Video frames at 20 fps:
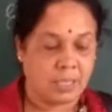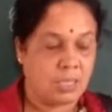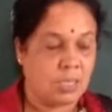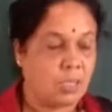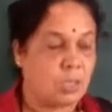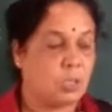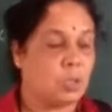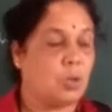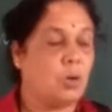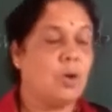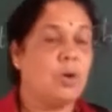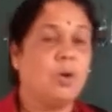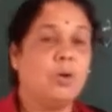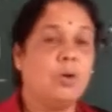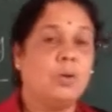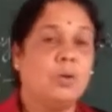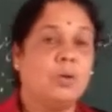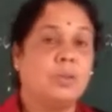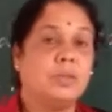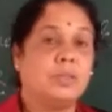
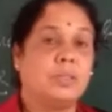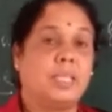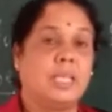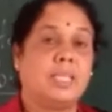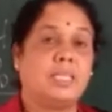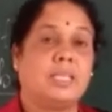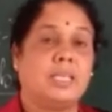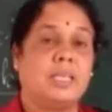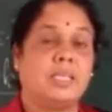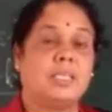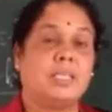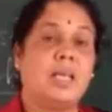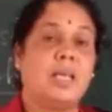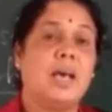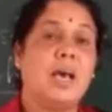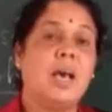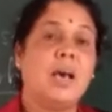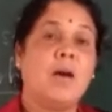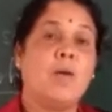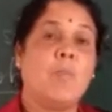So this is
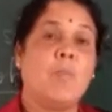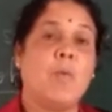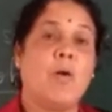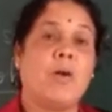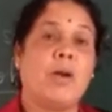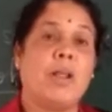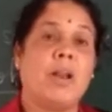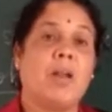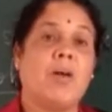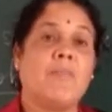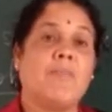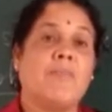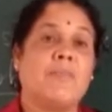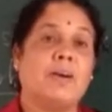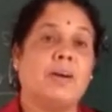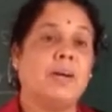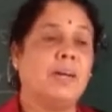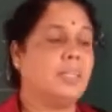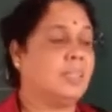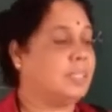the model of
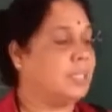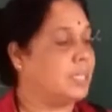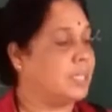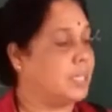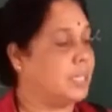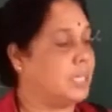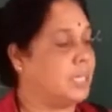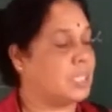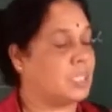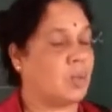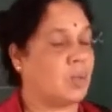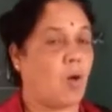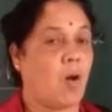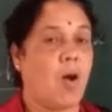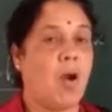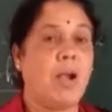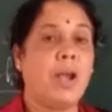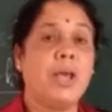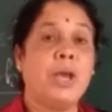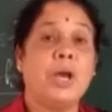earth, is
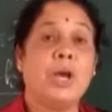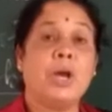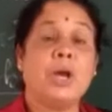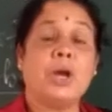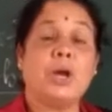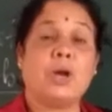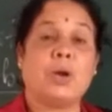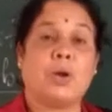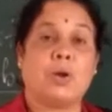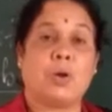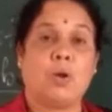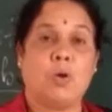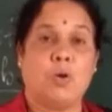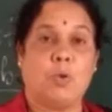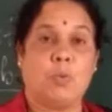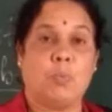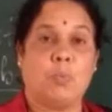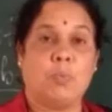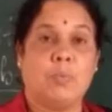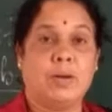called
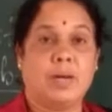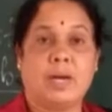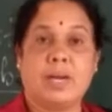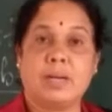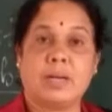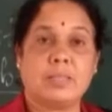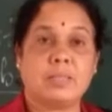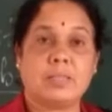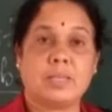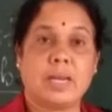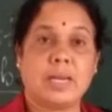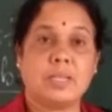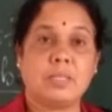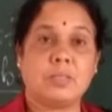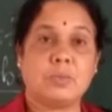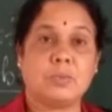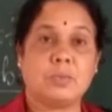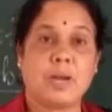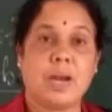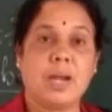globe. Understand,
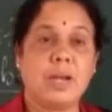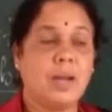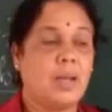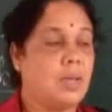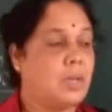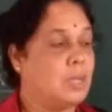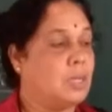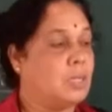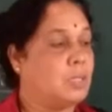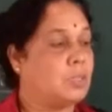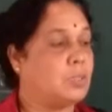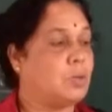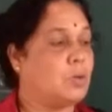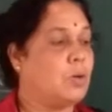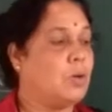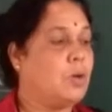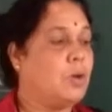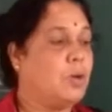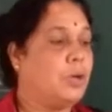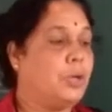student?
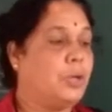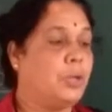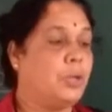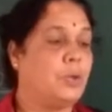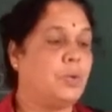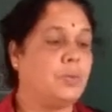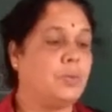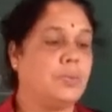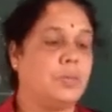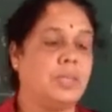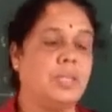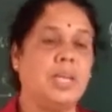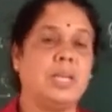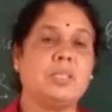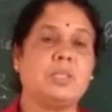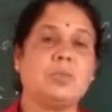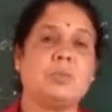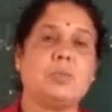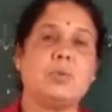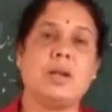So you, dear
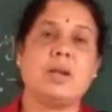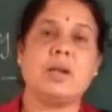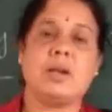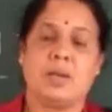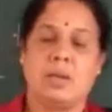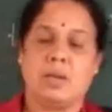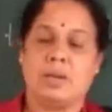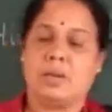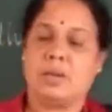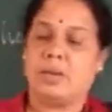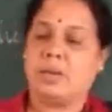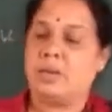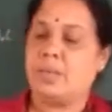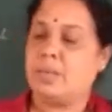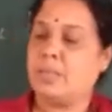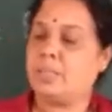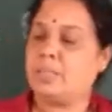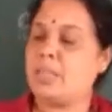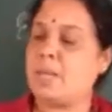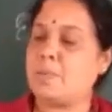student,
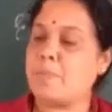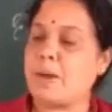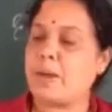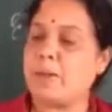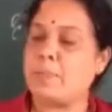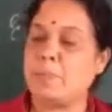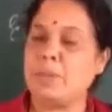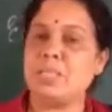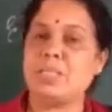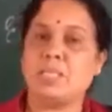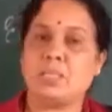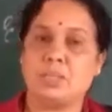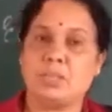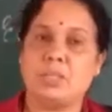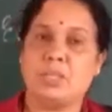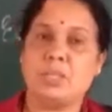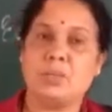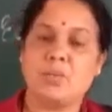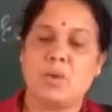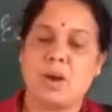in the means
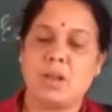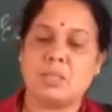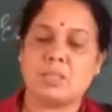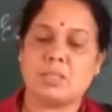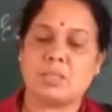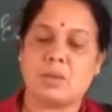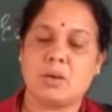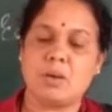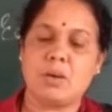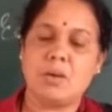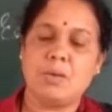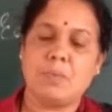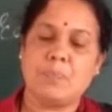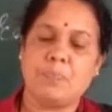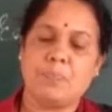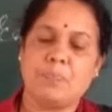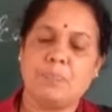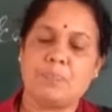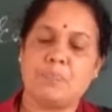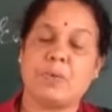you
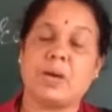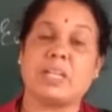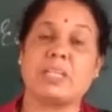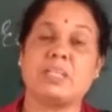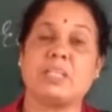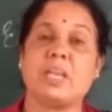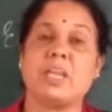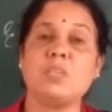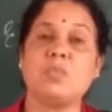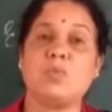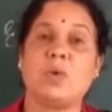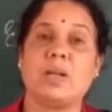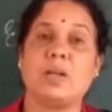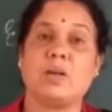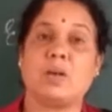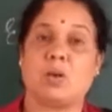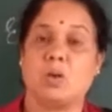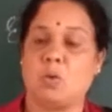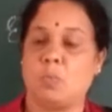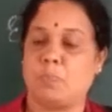also purchase
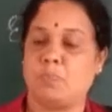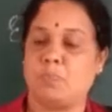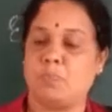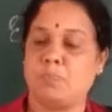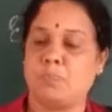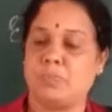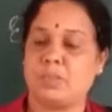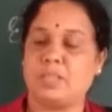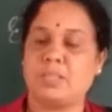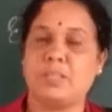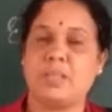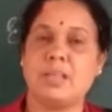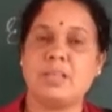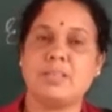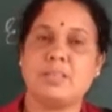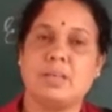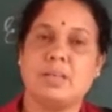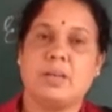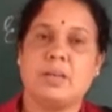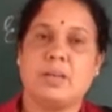one globe. This
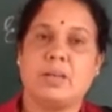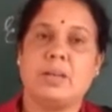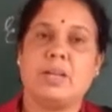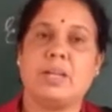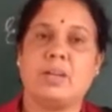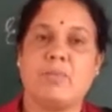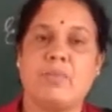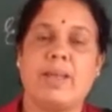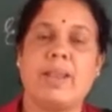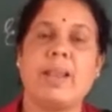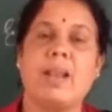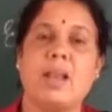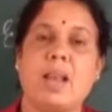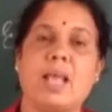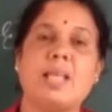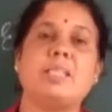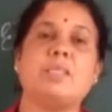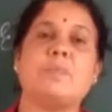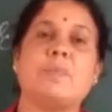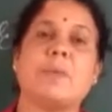is in very
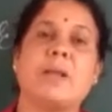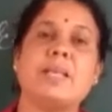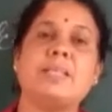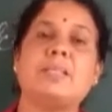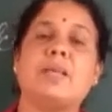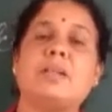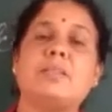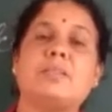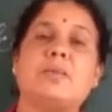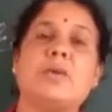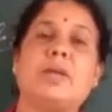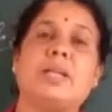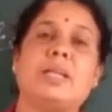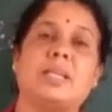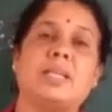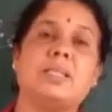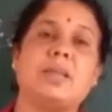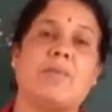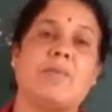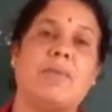less price also it
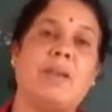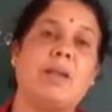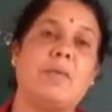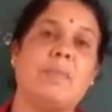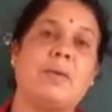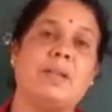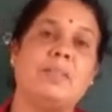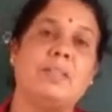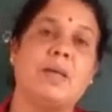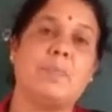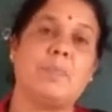is available in the